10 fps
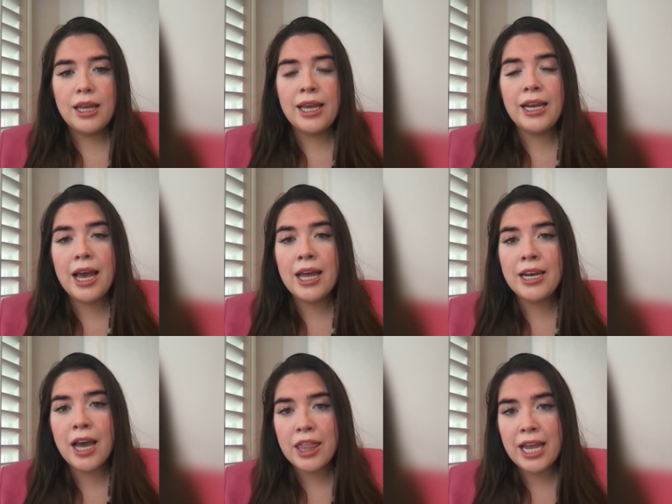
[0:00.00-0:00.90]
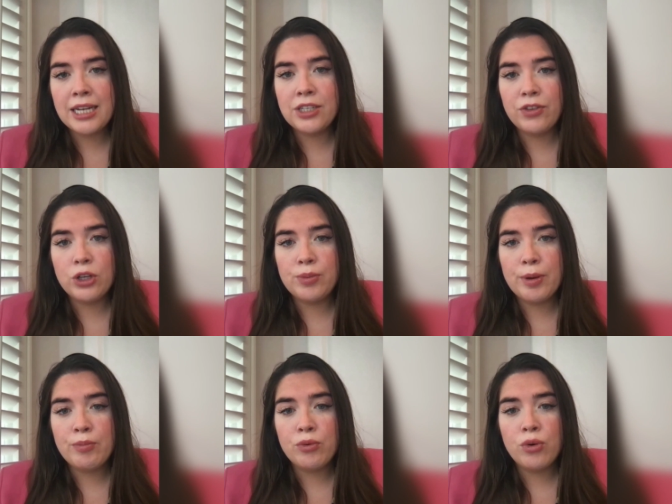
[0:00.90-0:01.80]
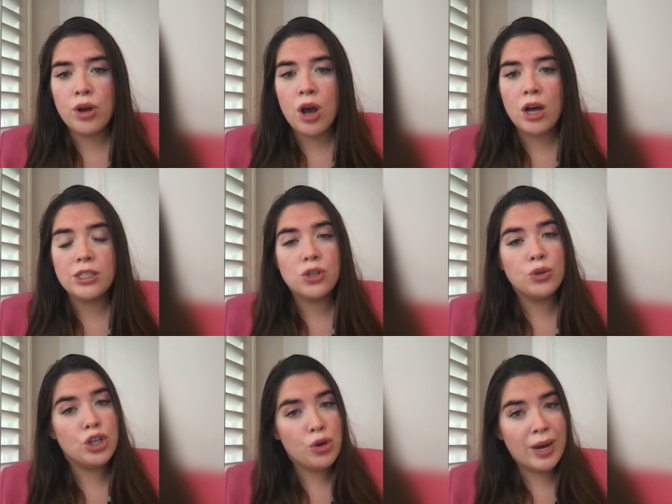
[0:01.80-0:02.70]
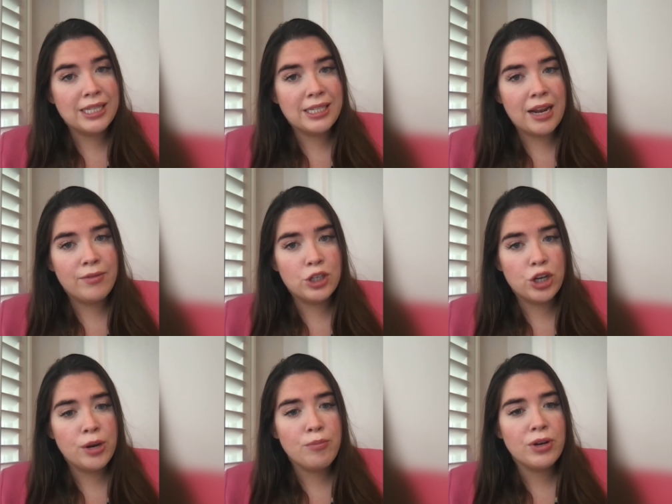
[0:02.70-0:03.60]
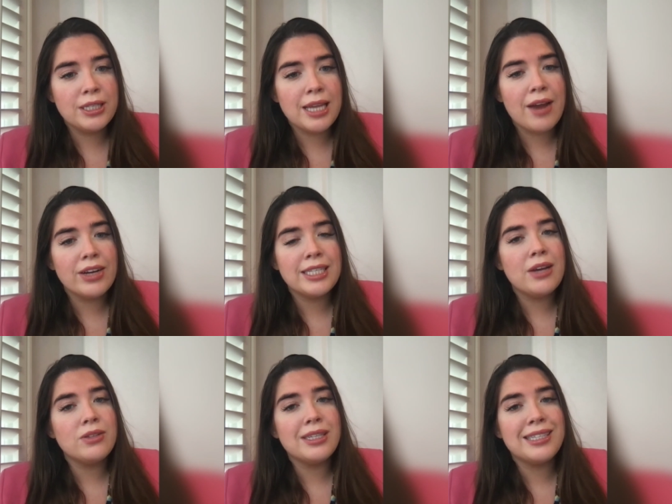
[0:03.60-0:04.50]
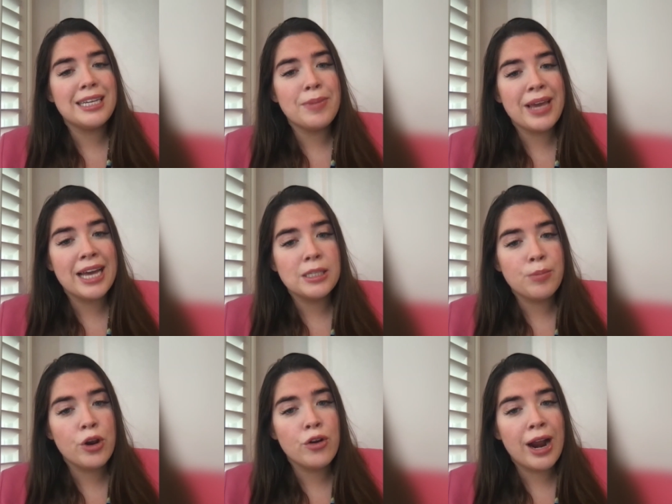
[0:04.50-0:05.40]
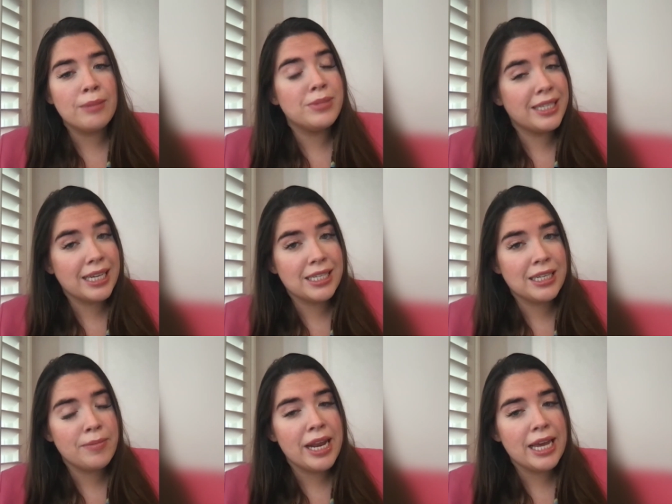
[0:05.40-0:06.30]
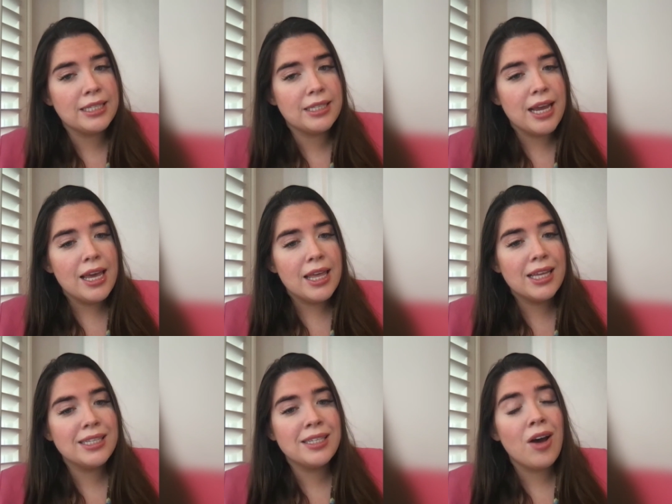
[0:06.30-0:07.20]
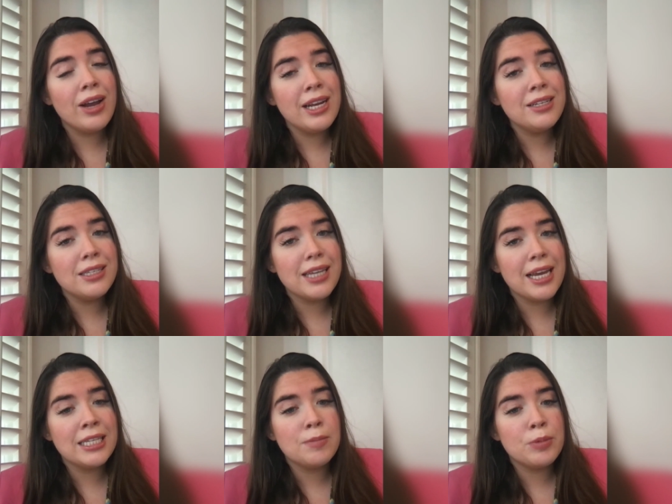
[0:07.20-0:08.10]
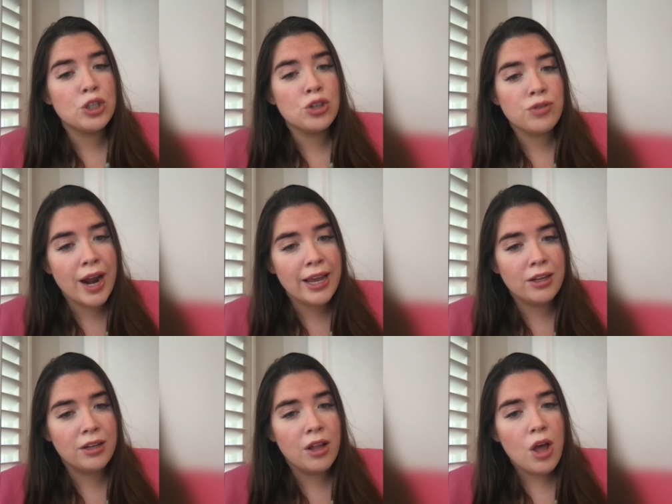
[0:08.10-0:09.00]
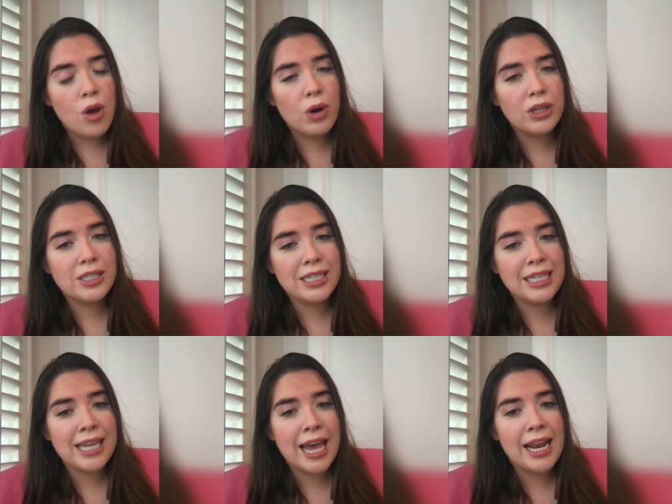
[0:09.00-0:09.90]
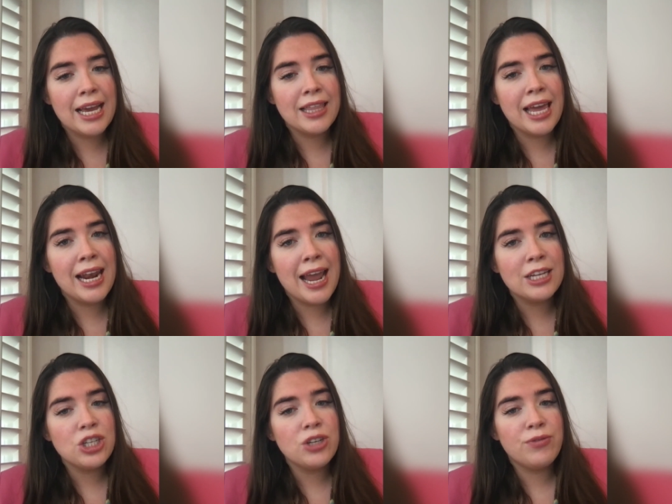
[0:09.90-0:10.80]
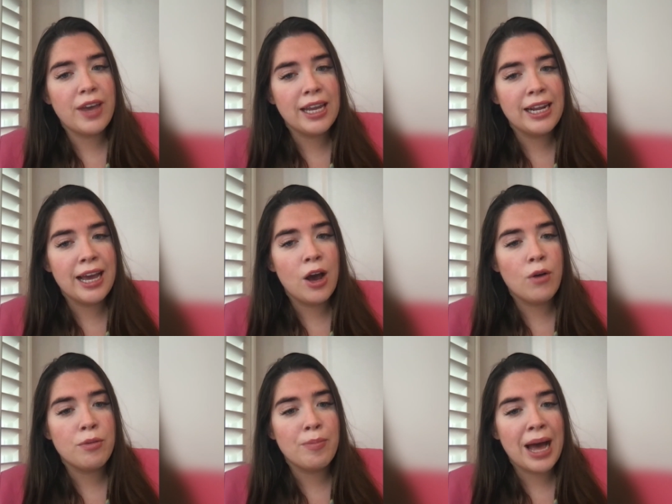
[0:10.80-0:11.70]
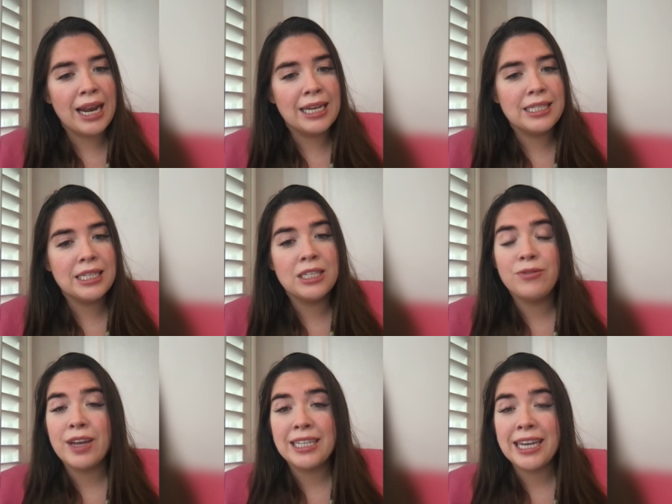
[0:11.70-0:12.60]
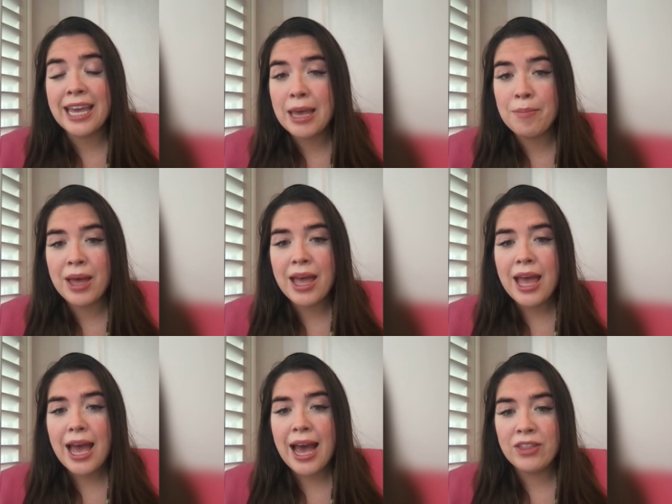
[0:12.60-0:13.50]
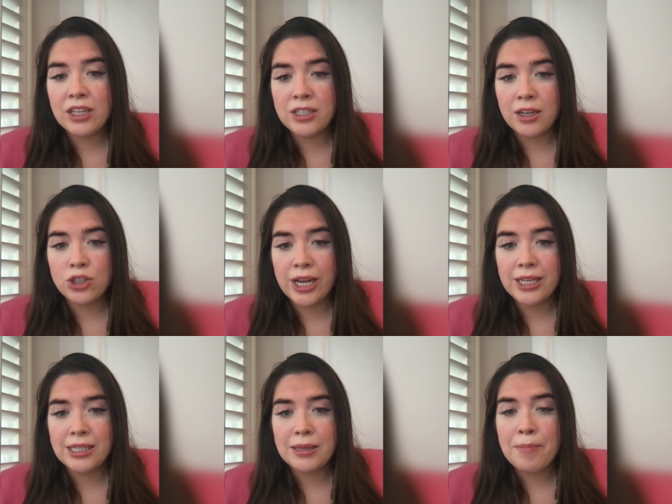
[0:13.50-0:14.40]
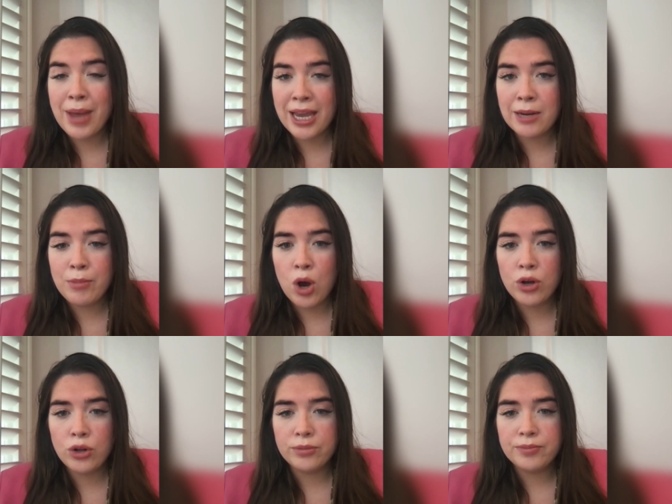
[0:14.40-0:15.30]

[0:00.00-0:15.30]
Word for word: In another interview to be broadcast on U S television, Prince Harry tells the C B S programme sixty minutes that silence is betrayal, whilst detailing the alleged failure of the palace in defending him and the Duchess, Meghan Markle.